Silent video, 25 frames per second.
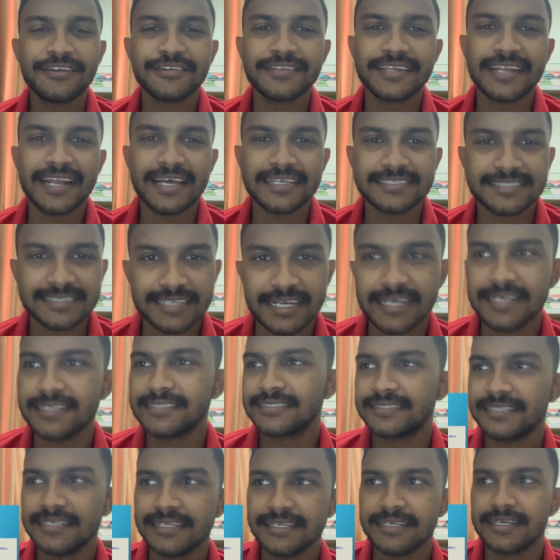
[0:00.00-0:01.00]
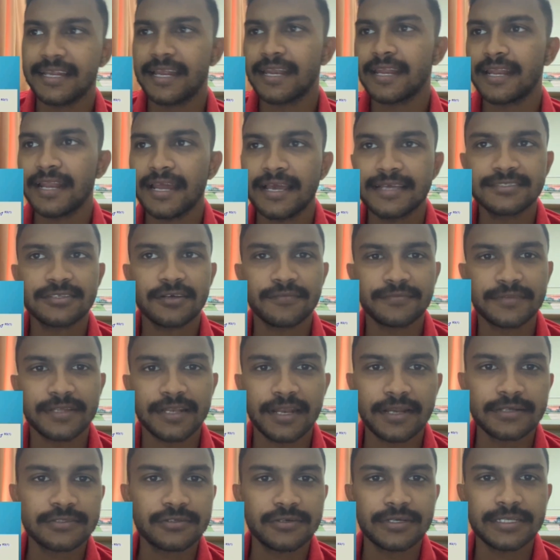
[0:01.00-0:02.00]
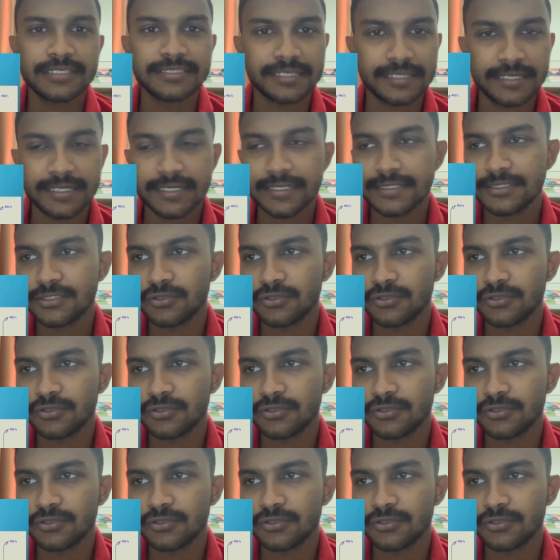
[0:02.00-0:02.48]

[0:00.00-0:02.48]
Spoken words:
the last slide is still in analyze of the electronic circuit.